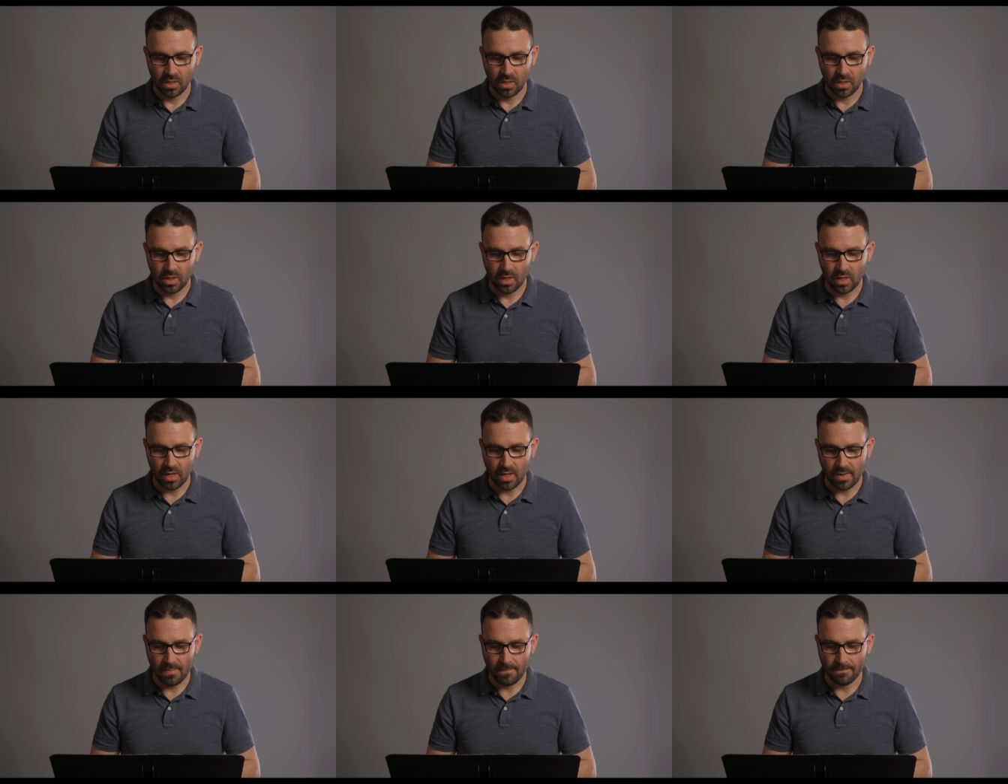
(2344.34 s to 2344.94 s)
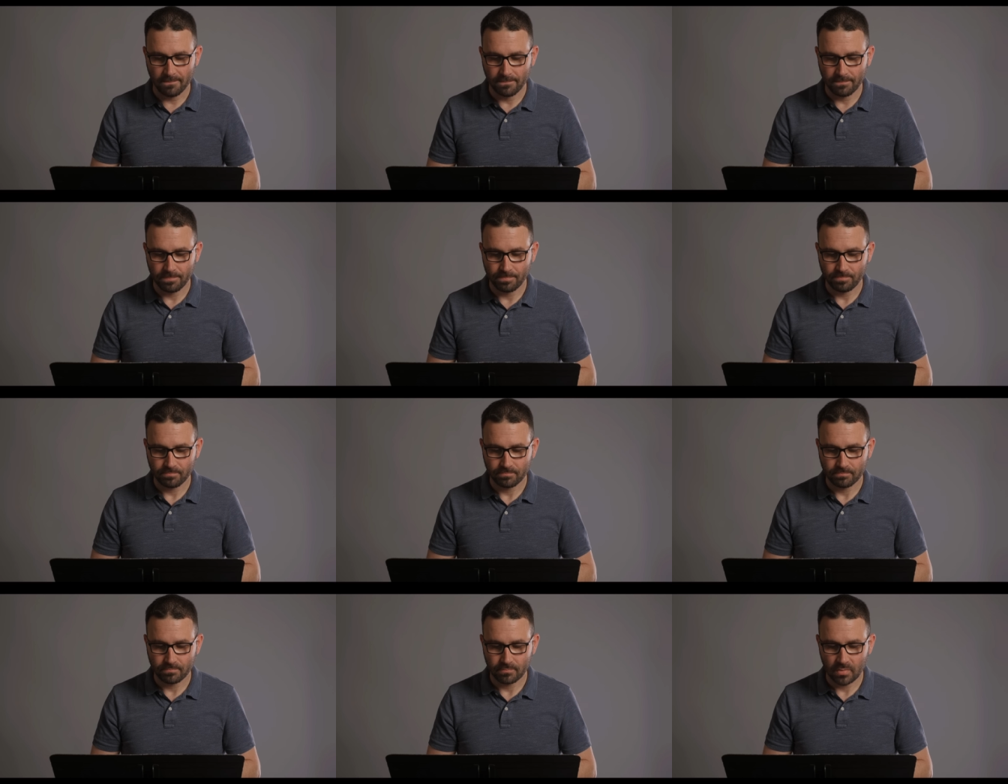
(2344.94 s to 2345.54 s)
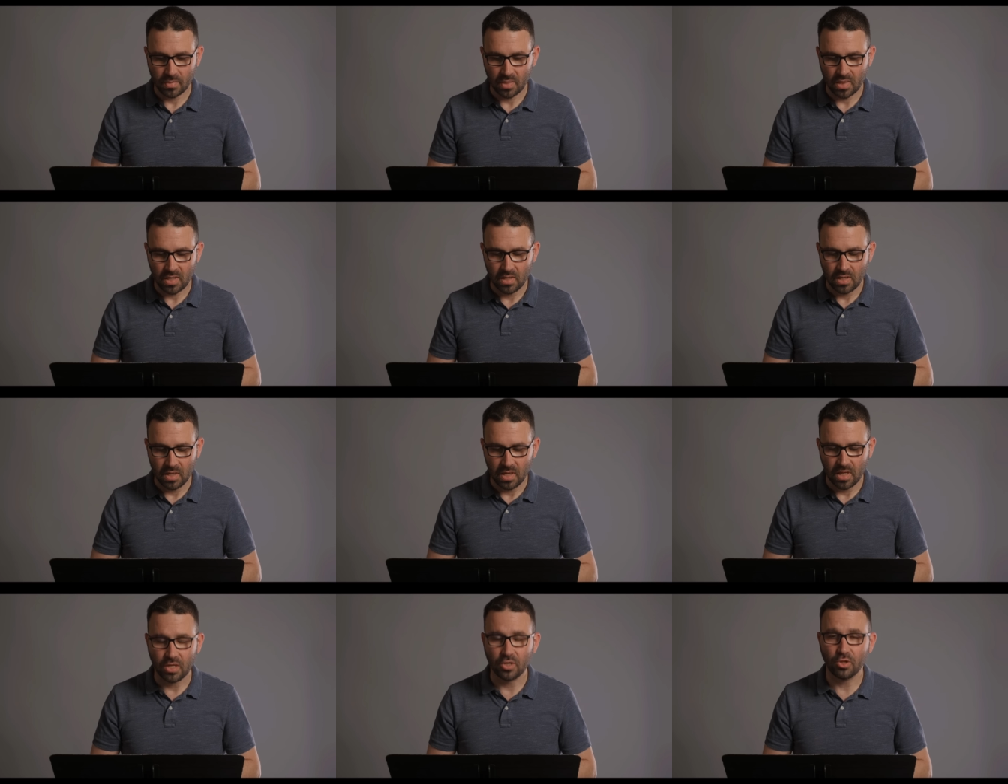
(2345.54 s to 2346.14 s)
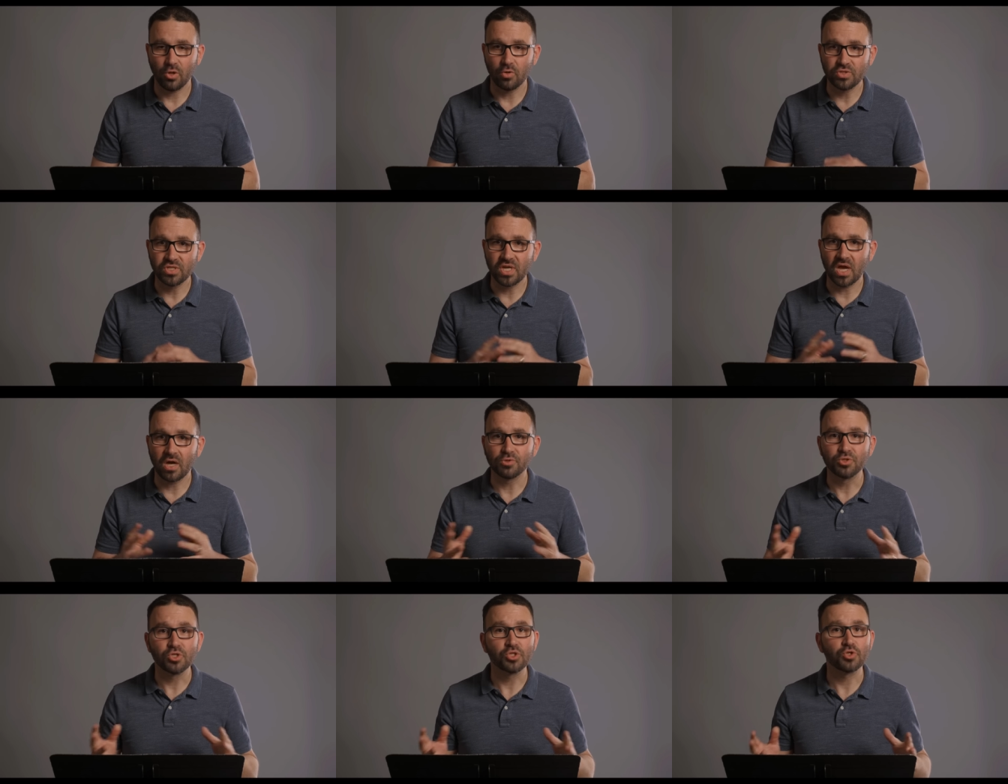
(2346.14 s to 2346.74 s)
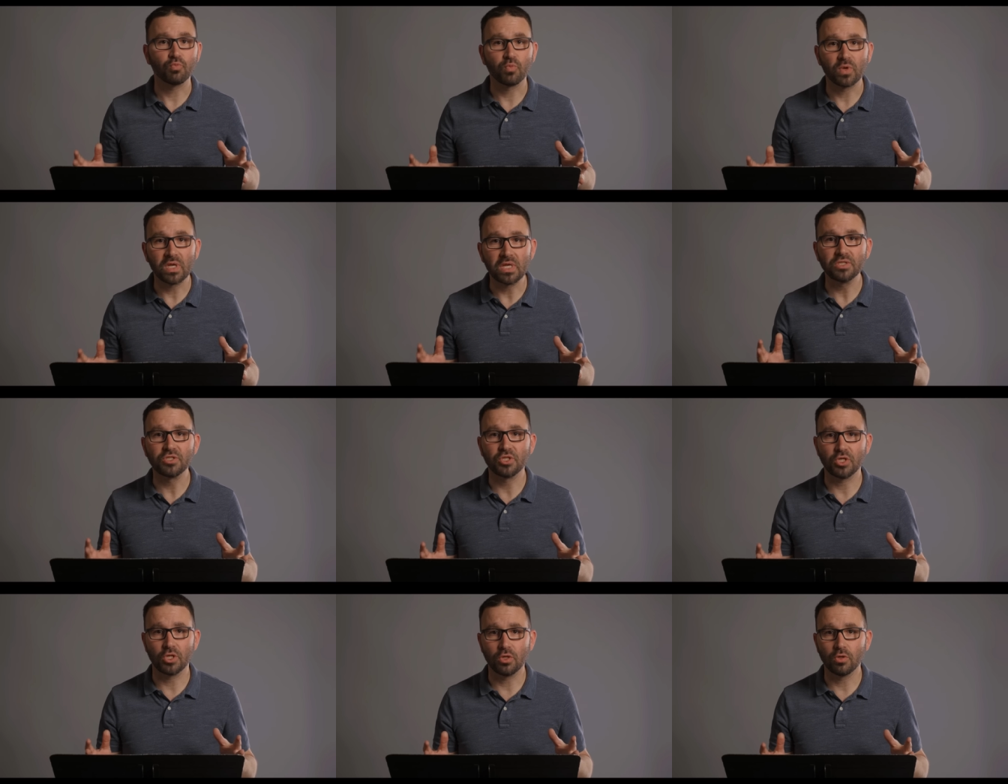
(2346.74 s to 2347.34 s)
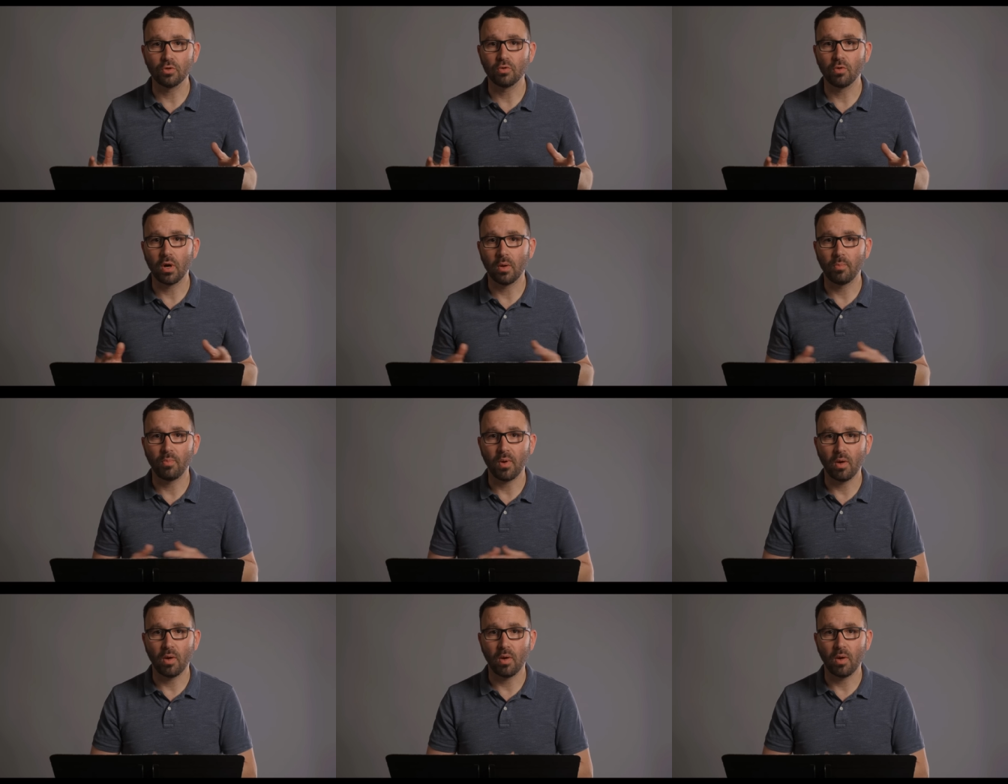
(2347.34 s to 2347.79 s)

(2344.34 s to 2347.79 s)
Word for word: Um, in closing, I'll just read to you a,